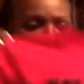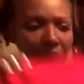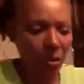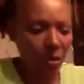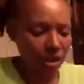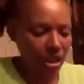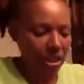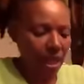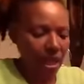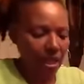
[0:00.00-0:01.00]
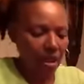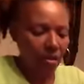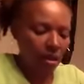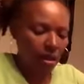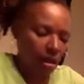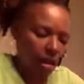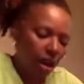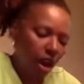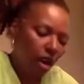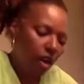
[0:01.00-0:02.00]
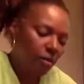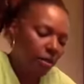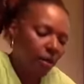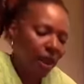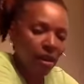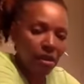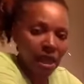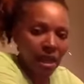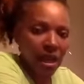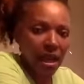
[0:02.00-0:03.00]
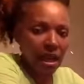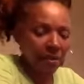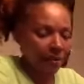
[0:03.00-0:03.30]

and we just kind of curved around and cut.